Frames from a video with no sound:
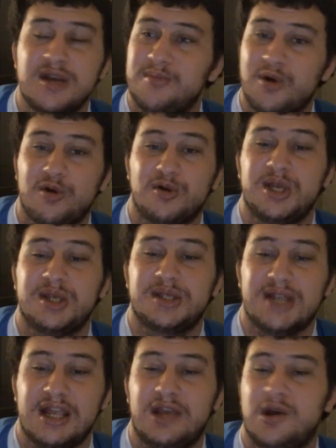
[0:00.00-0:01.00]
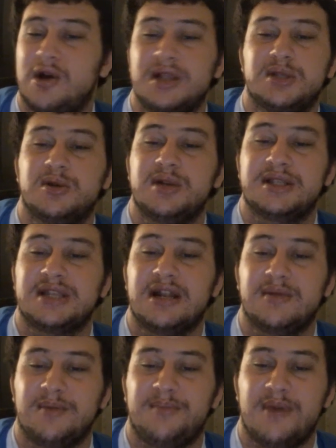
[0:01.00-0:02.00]
Booker T said he could, and so they set
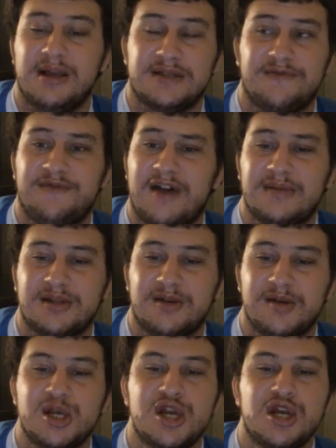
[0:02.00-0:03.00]
up the Best of Five series.